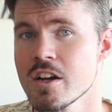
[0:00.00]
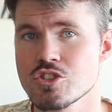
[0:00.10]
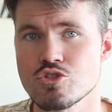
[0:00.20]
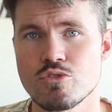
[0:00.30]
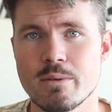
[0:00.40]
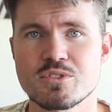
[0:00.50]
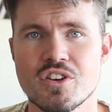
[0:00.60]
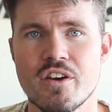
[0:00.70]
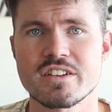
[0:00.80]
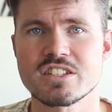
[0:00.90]

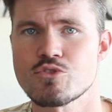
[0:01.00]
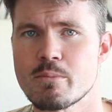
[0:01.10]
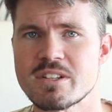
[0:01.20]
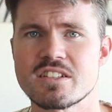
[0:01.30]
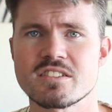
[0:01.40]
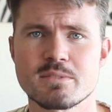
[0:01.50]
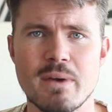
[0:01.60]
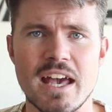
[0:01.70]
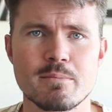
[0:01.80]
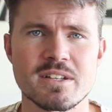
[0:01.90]
Cryptocurrency remittance
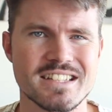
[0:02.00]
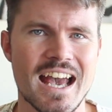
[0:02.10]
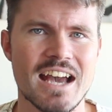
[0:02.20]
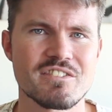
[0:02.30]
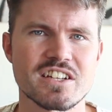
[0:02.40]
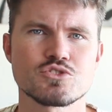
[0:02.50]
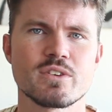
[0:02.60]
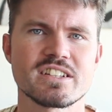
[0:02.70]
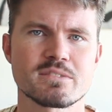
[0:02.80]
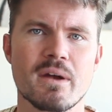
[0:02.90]
payments have
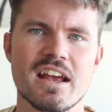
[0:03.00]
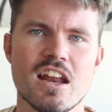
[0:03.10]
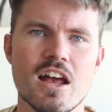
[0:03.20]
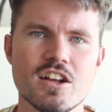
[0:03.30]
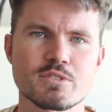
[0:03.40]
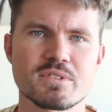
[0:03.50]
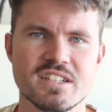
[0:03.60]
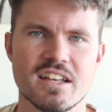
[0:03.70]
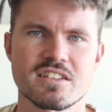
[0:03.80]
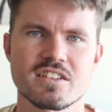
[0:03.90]
increased by a large
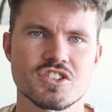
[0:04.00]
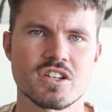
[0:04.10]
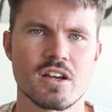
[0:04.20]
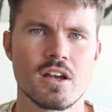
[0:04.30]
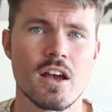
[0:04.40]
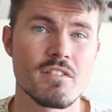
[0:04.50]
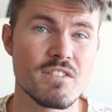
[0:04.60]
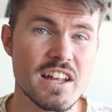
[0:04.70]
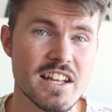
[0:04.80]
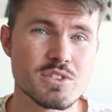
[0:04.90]
percentage.
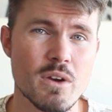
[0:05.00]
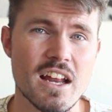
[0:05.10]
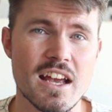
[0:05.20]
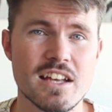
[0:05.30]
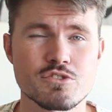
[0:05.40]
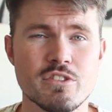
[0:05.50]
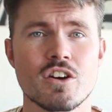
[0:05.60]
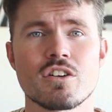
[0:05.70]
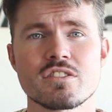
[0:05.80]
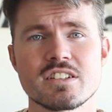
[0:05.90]
Venezuela has
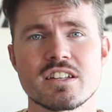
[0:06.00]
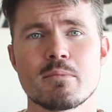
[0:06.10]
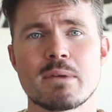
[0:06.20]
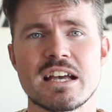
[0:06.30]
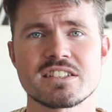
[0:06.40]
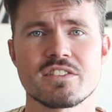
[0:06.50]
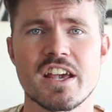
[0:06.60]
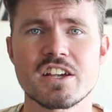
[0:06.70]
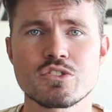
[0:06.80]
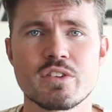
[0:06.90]
recorded a massive
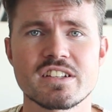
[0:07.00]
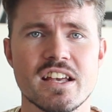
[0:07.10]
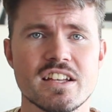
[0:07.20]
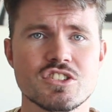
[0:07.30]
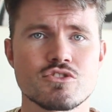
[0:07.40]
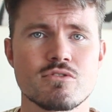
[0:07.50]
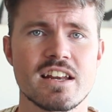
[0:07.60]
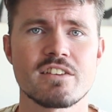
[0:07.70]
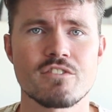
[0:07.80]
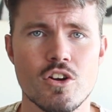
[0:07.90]
increase in
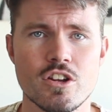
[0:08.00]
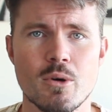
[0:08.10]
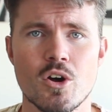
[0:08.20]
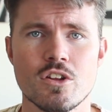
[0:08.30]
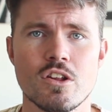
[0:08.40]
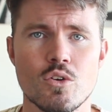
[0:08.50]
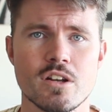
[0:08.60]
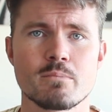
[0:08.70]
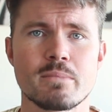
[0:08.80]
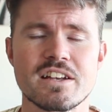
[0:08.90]
trading volume on
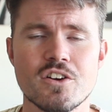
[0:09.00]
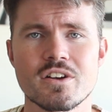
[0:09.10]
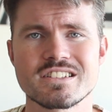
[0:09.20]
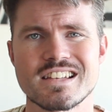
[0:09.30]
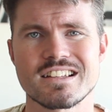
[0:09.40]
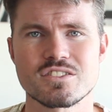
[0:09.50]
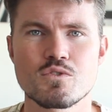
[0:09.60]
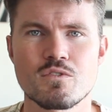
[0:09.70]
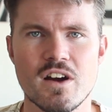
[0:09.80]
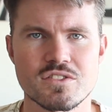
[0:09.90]
local bitcoins in
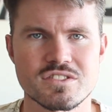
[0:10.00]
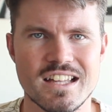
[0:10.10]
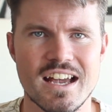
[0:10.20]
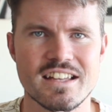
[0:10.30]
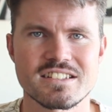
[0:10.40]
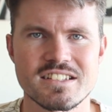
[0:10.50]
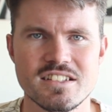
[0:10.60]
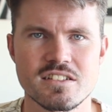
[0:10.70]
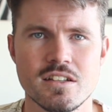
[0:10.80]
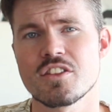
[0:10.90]

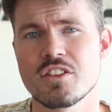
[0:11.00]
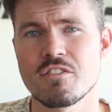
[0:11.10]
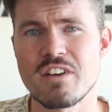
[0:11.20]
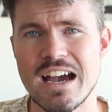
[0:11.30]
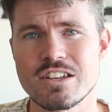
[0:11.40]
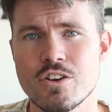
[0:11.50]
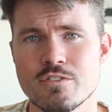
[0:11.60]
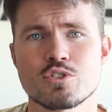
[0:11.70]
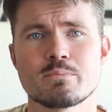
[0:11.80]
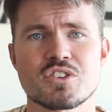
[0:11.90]
2019. The value
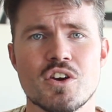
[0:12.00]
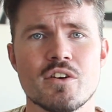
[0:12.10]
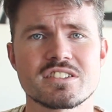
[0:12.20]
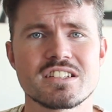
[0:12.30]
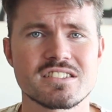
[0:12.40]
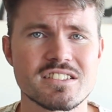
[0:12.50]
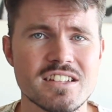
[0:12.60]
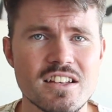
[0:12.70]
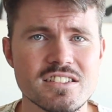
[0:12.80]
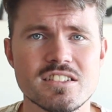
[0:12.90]
of cryptocurrencies
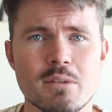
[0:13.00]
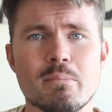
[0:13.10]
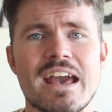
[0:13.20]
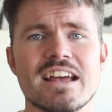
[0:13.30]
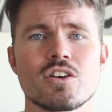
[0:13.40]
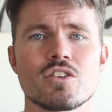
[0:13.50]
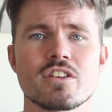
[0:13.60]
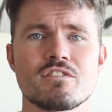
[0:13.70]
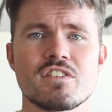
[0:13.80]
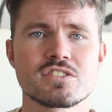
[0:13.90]
doesn't depend on
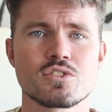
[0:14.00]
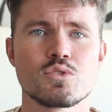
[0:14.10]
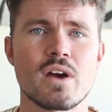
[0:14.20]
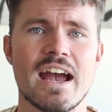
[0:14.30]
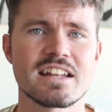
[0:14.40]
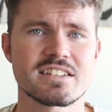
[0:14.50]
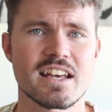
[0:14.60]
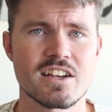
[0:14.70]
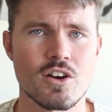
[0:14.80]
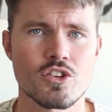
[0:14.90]
the fiscal and
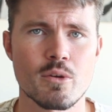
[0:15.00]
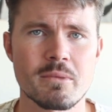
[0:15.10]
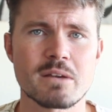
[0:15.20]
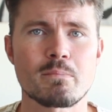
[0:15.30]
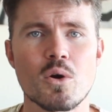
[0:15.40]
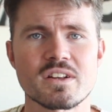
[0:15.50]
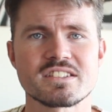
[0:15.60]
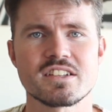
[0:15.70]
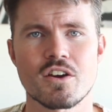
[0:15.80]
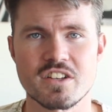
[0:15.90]
economic
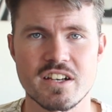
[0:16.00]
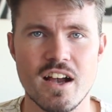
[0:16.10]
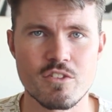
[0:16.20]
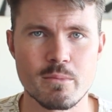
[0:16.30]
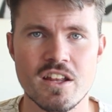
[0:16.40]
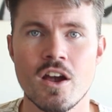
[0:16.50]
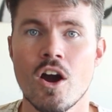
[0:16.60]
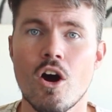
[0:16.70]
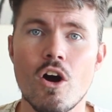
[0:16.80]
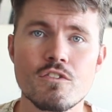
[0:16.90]
policy of the government,
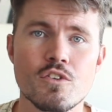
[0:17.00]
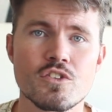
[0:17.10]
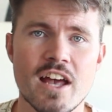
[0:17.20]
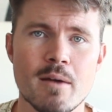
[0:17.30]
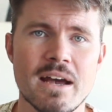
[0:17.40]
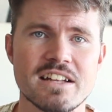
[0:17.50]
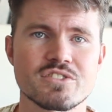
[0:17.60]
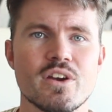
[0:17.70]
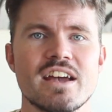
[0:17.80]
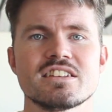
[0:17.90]
or for that
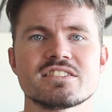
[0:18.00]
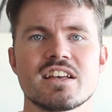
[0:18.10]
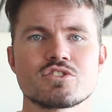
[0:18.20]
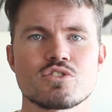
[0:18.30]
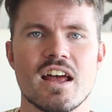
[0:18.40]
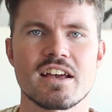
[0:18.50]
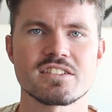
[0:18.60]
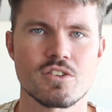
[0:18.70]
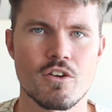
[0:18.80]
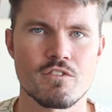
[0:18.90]
matter, any
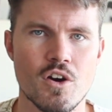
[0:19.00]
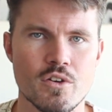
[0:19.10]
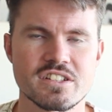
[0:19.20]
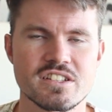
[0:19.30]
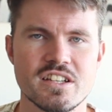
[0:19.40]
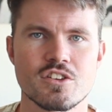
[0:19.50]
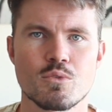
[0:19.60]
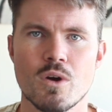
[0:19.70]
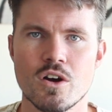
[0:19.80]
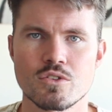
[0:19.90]
centralized authority in the
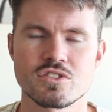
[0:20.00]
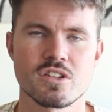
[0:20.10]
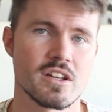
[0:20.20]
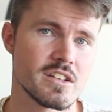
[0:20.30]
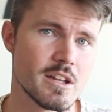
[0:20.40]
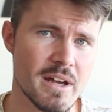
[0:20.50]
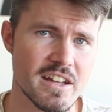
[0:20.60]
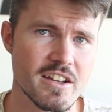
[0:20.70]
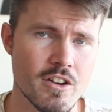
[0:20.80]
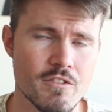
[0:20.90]
world,
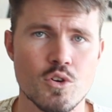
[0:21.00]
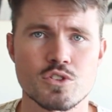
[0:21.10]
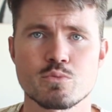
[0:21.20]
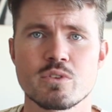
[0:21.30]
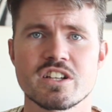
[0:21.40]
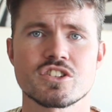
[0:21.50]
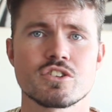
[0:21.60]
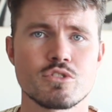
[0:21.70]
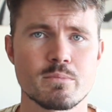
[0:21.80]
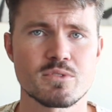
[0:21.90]
depending of course which
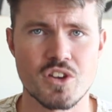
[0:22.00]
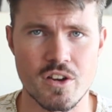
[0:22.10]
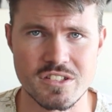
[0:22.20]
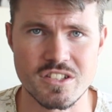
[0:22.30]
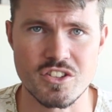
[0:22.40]
cryptocurrency